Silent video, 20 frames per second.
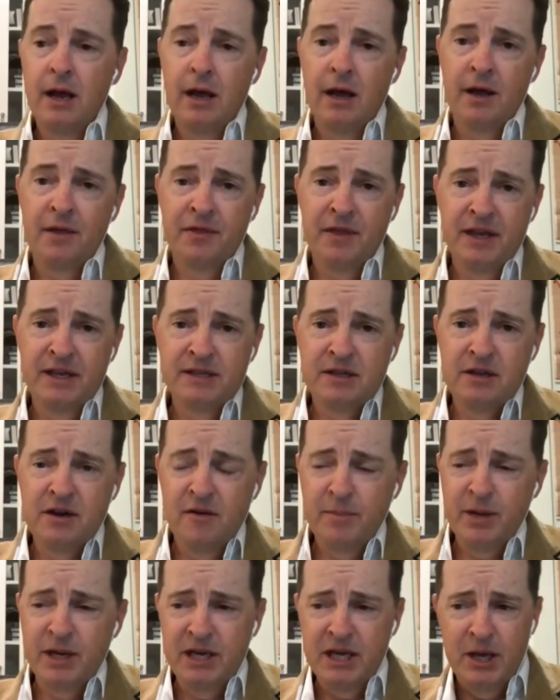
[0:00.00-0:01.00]
are things that
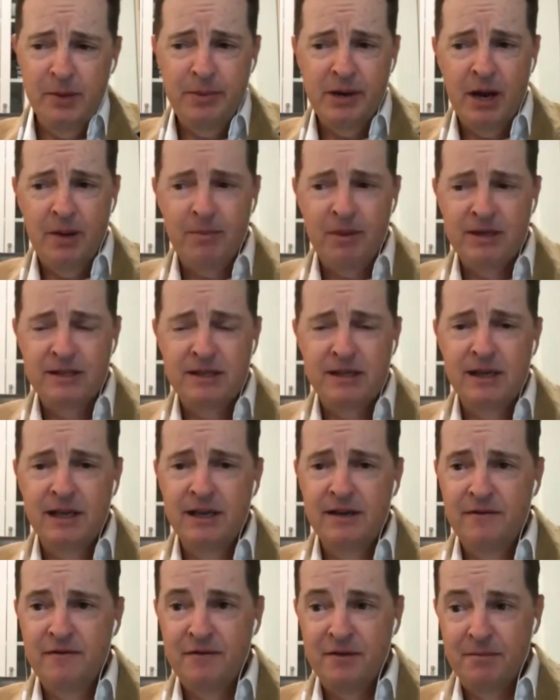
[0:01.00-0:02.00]
I've been keeping up my
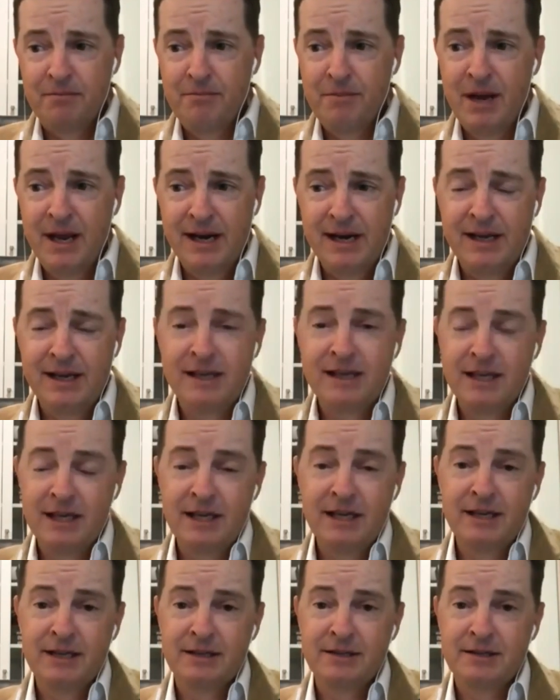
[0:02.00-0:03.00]
sleeve for many
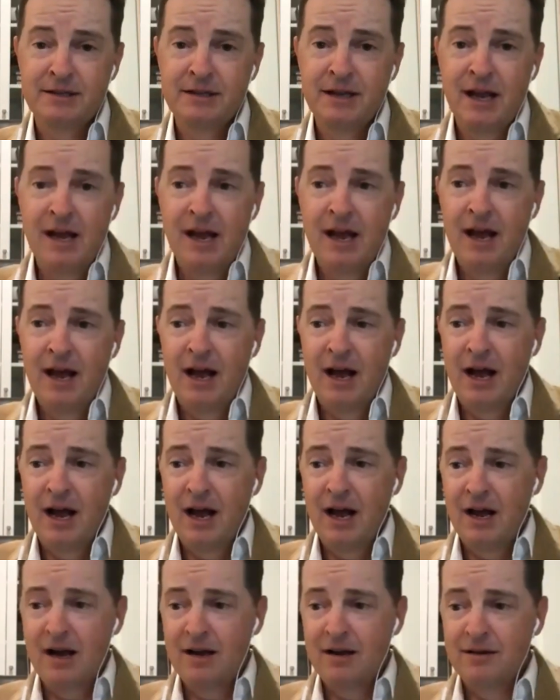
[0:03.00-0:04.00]
years.
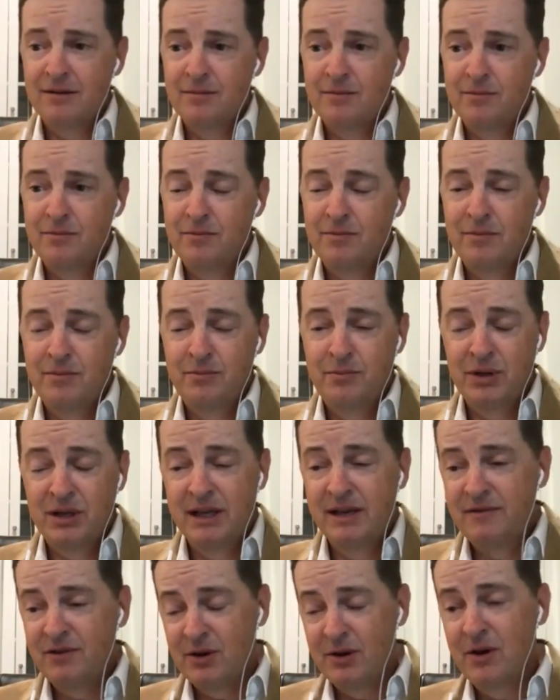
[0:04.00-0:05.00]

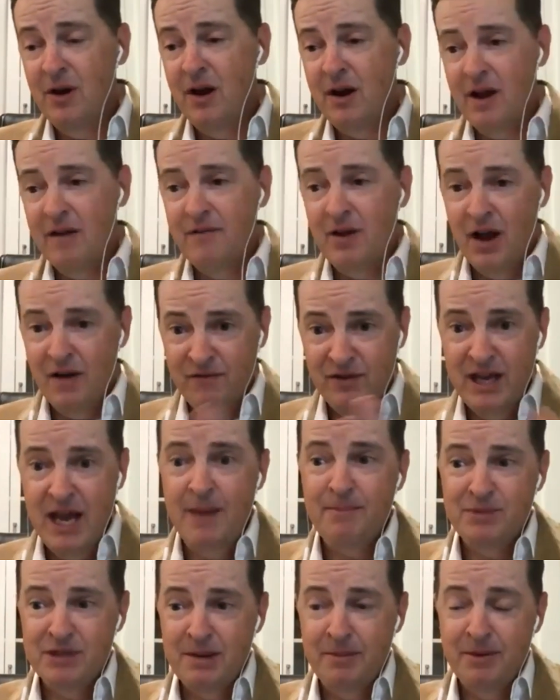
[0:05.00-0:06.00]
Believe it or not, I've
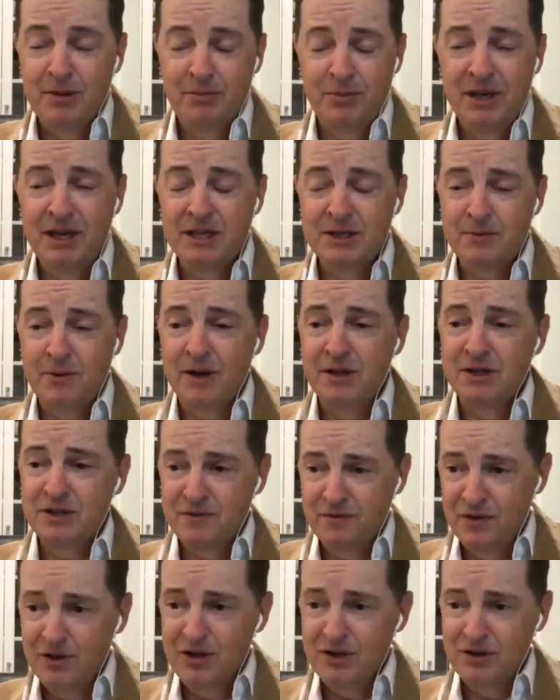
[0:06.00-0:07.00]
kept some of the biggest
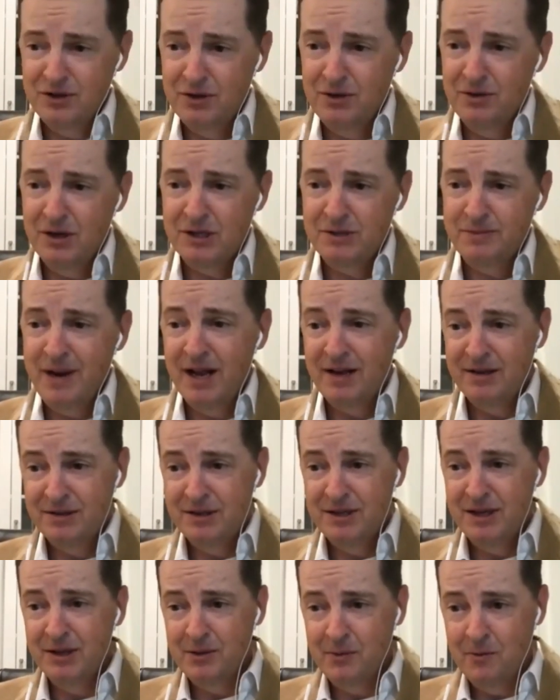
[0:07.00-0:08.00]
ones for the Two Lost
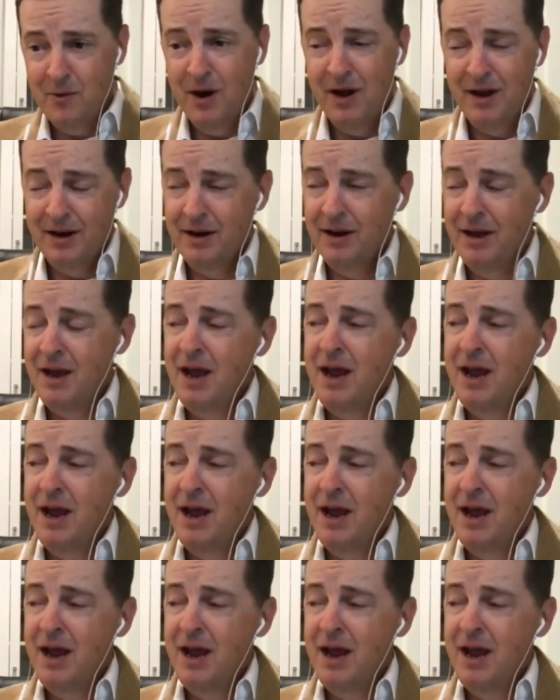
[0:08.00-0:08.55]
Mountains and The One.